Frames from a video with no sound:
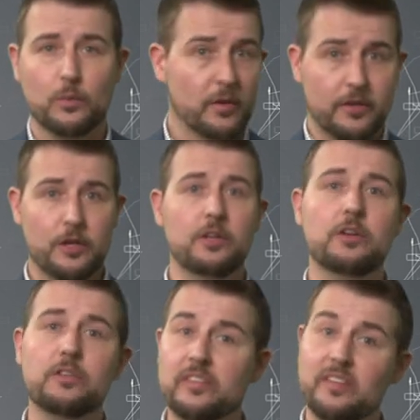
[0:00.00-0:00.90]
Well, the good
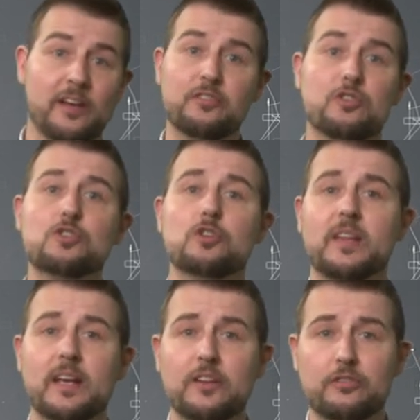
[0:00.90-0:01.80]
news is as usual,
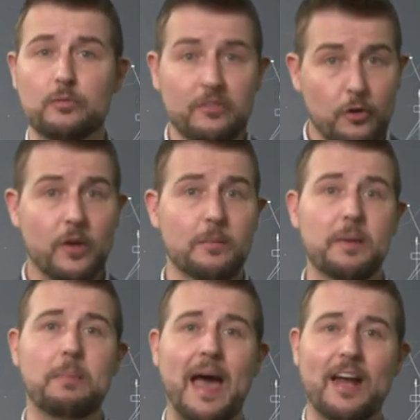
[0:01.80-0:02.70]
the industry going to
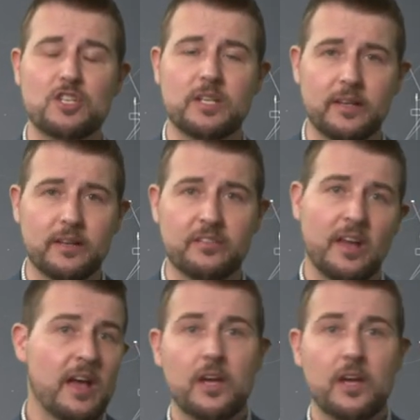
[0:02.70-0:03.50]
be patching this.